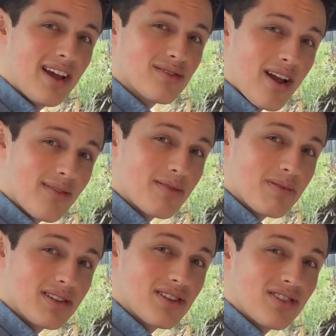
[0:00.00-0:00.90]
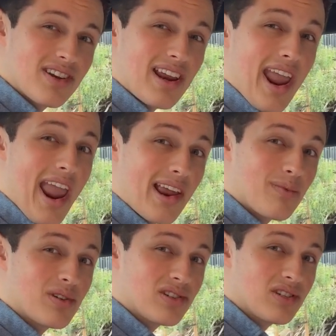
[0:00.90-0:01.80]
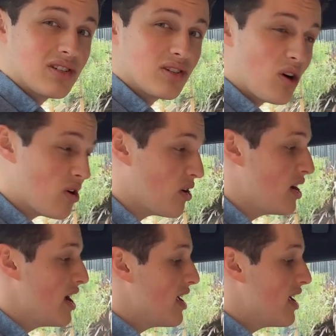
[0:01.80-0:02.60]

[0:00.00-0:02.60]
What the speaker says: driving position and was tall,